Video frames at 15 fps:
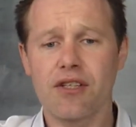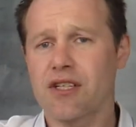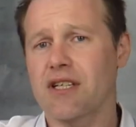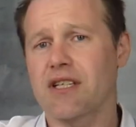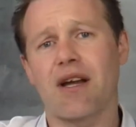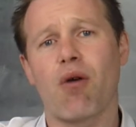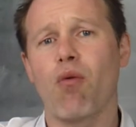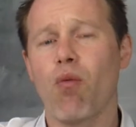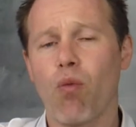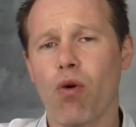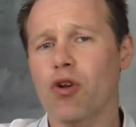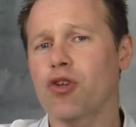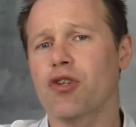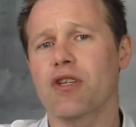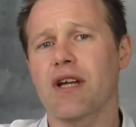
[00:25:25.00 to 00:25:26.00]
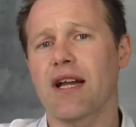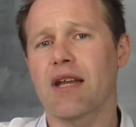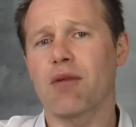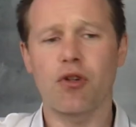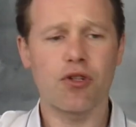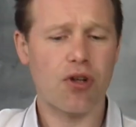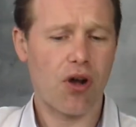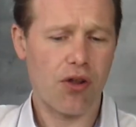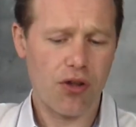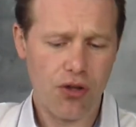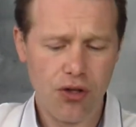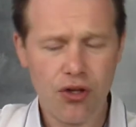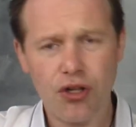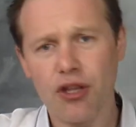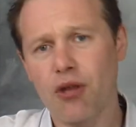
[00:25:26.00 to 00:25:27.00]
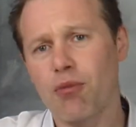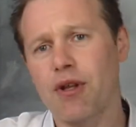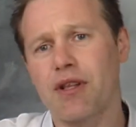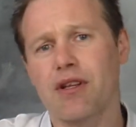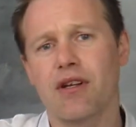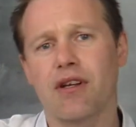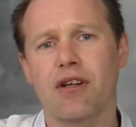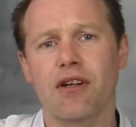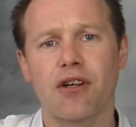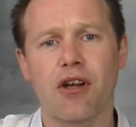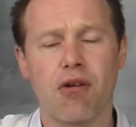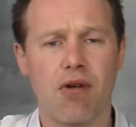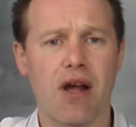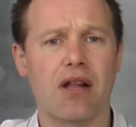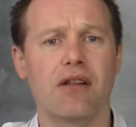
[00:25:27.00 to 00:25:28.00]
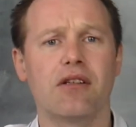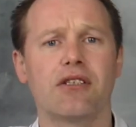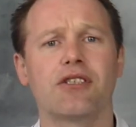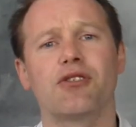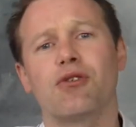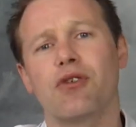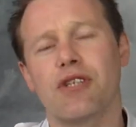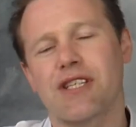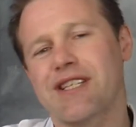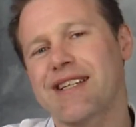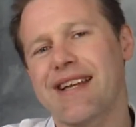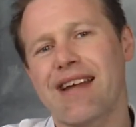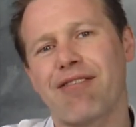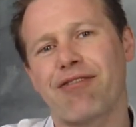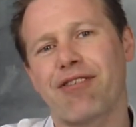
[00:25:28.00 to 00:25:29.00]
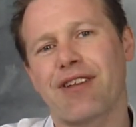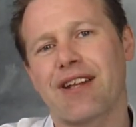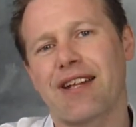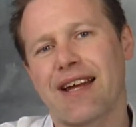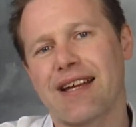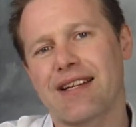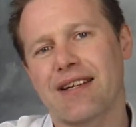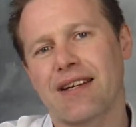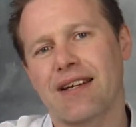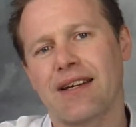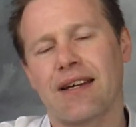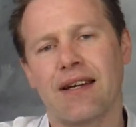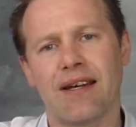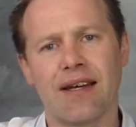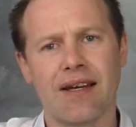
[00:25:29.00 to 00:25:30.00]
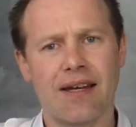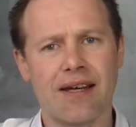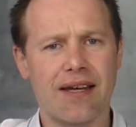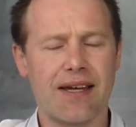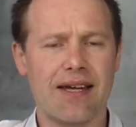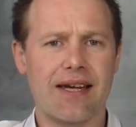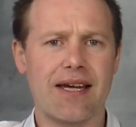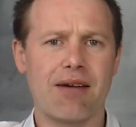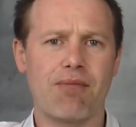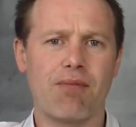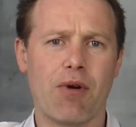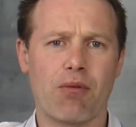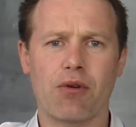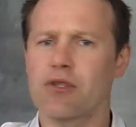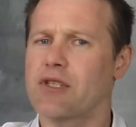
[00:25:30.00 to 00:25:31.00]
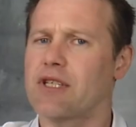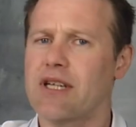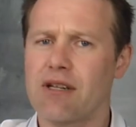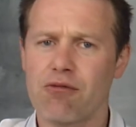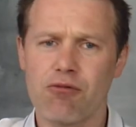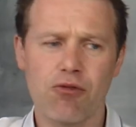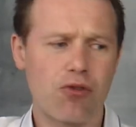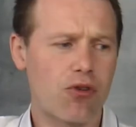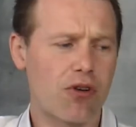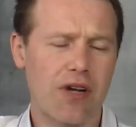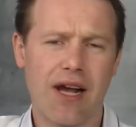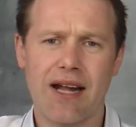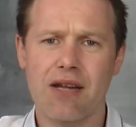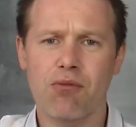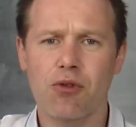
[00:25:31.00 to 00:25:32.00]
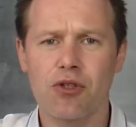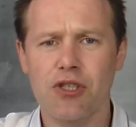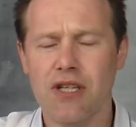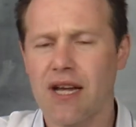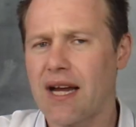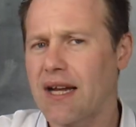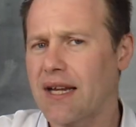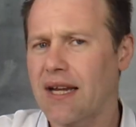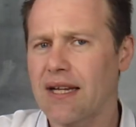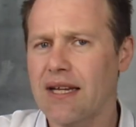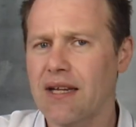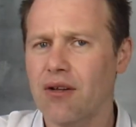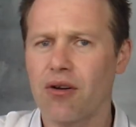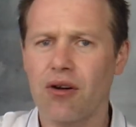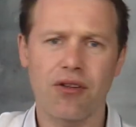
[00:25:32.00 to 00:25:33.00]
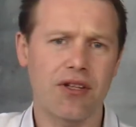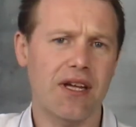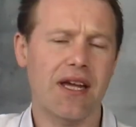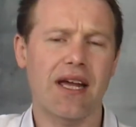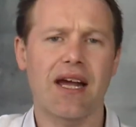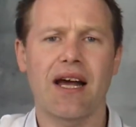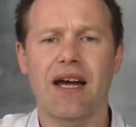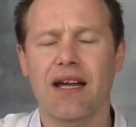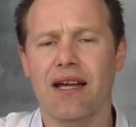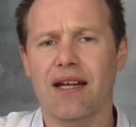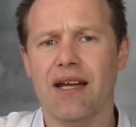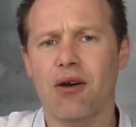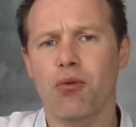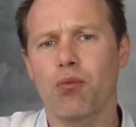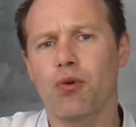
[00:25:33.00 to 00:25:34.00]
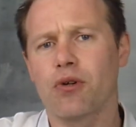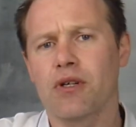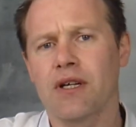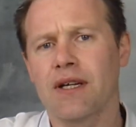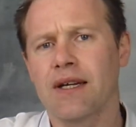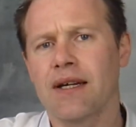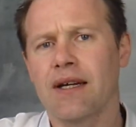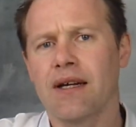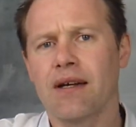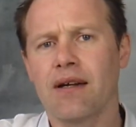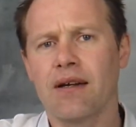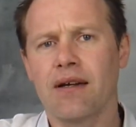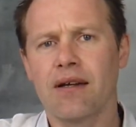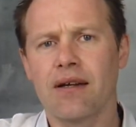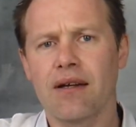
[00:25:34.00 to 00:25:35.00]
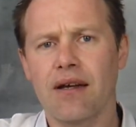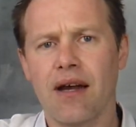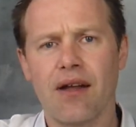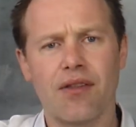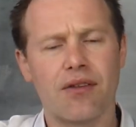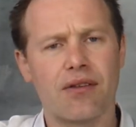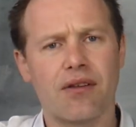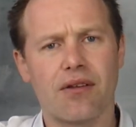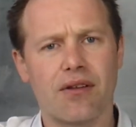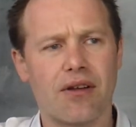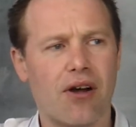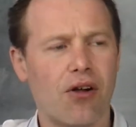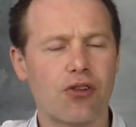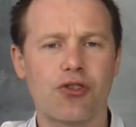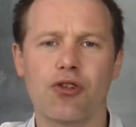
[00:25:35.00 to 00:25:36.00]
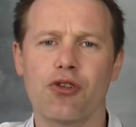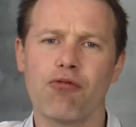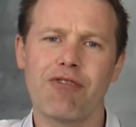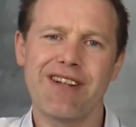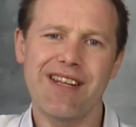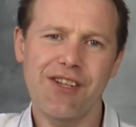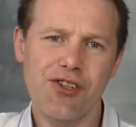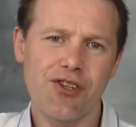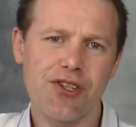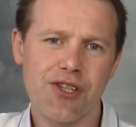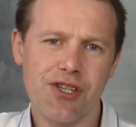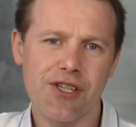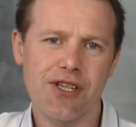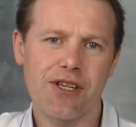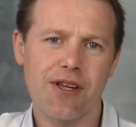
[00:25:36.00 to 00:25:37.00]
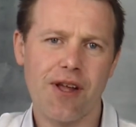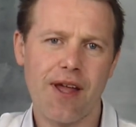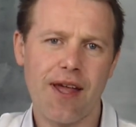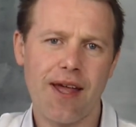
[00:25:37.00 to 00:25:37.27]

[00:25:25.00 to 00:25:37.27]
they sit out and watch the animals, or they herd them into corrals so they're safe for the night. I'm not saying rogue animals can't get in or they can't get out, but and also the religious